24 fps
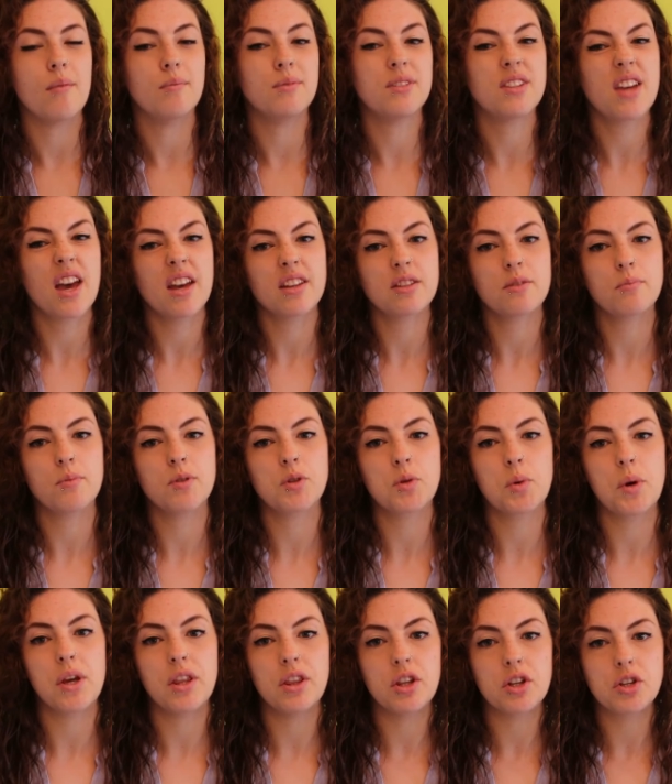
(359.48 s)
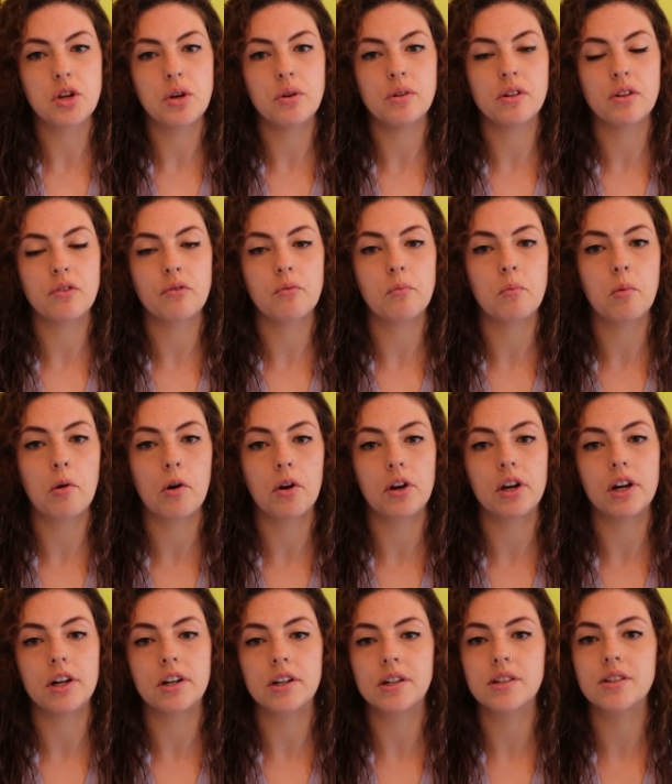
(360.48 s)
test between the two different
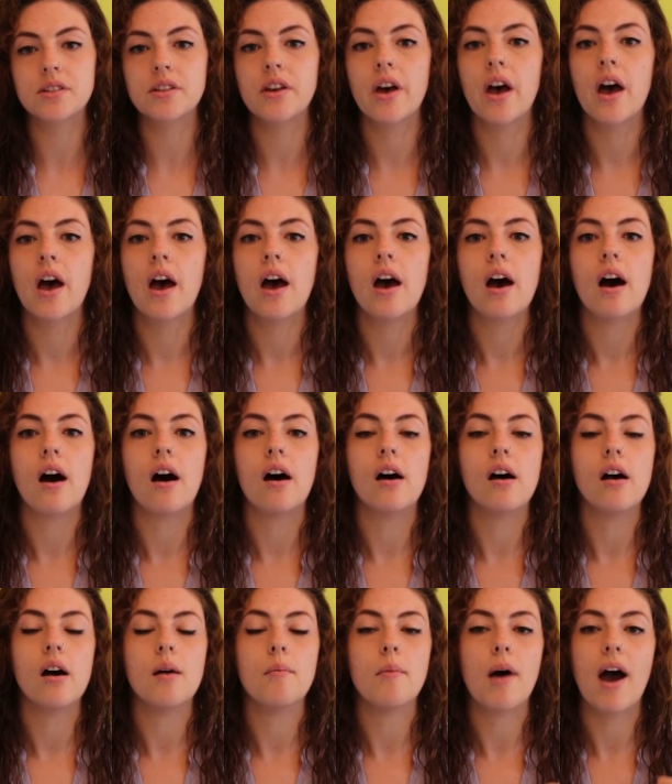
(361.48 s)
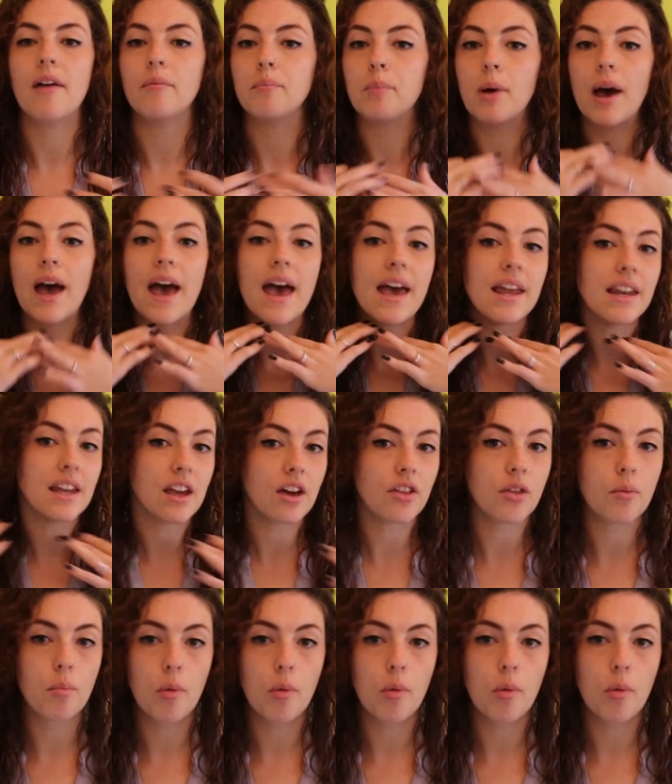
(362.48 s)
products. I haven't put any other